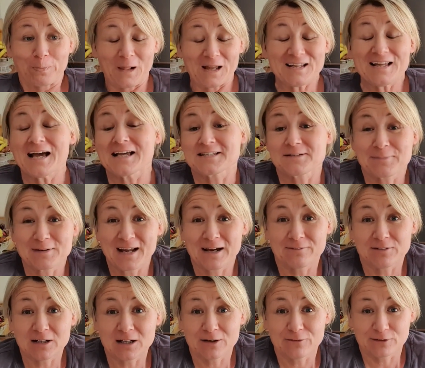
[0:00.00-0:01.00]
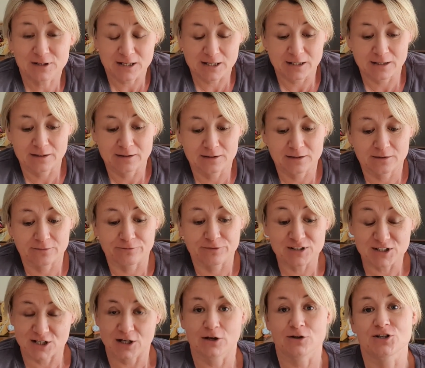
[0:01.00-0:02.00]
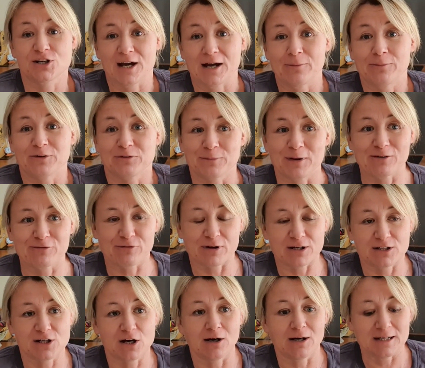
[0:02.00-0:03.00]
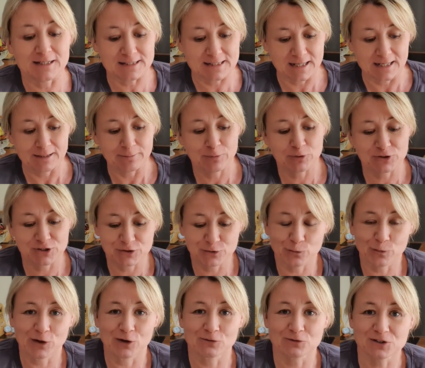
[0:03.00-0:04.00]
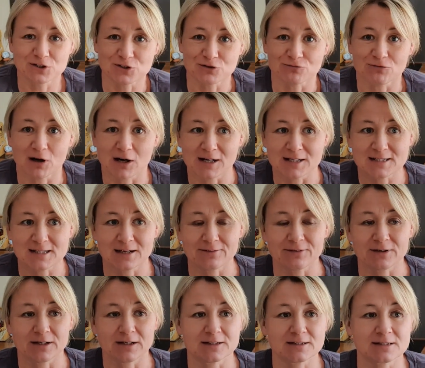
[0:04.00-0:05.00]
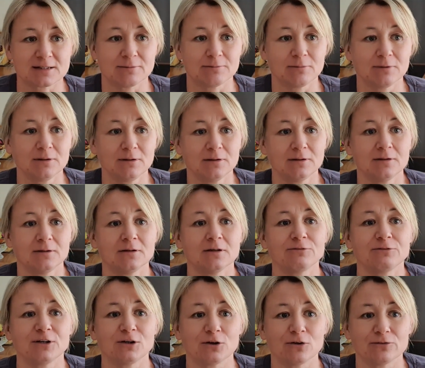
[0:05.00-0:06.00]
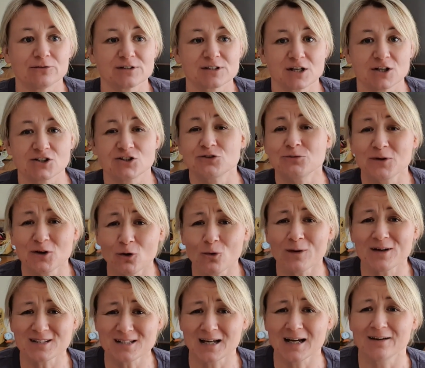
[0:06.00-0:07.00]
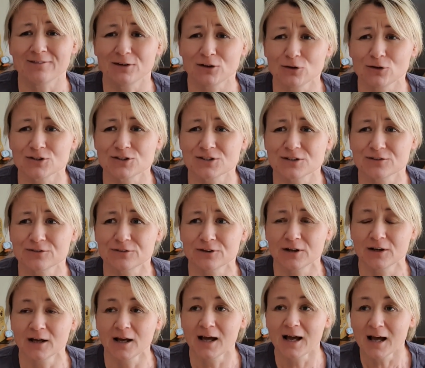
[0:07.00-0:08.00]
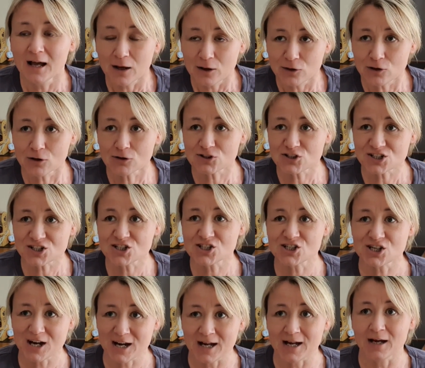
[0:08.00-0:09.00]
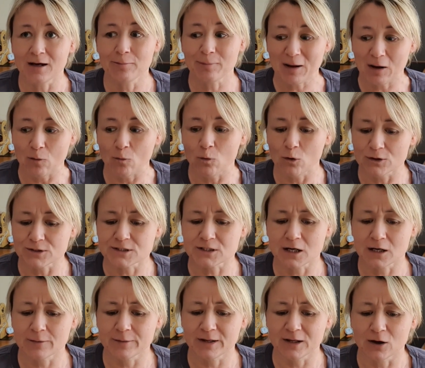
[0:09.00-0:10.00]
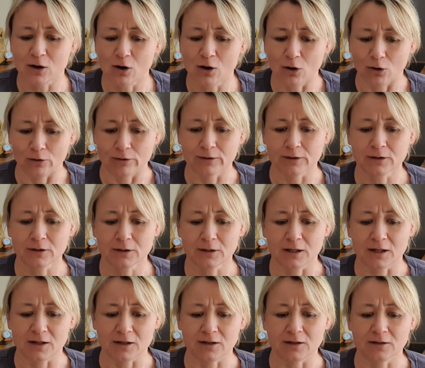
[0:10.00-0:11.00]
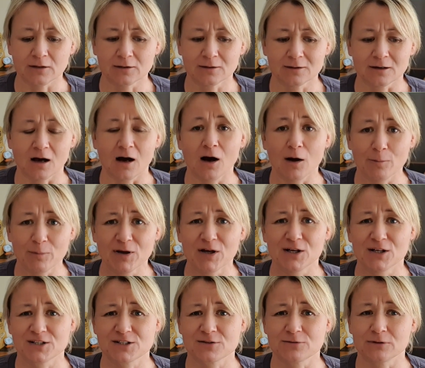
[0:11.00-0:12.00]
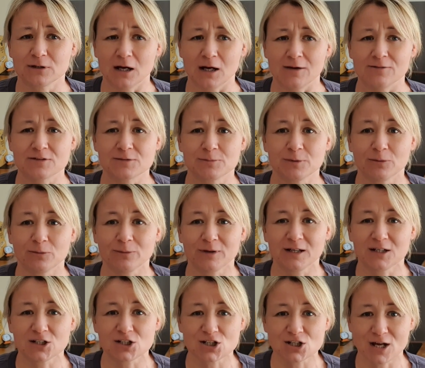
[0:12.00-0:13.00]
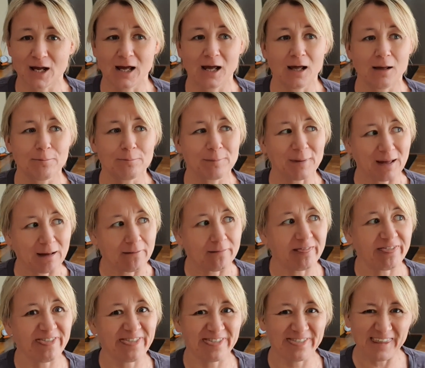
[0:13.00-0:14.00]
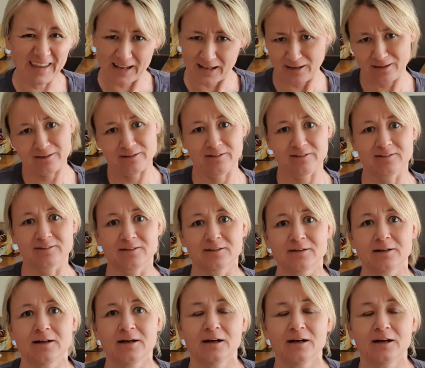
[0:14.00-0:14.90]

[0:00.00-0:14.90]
Yes, I've been having a lovely video chat with my friend Heidi, putting the world to rights, having some lovely conversations. We always have a lot of, not just chat about what's going on in our personal lives, but we chat about things,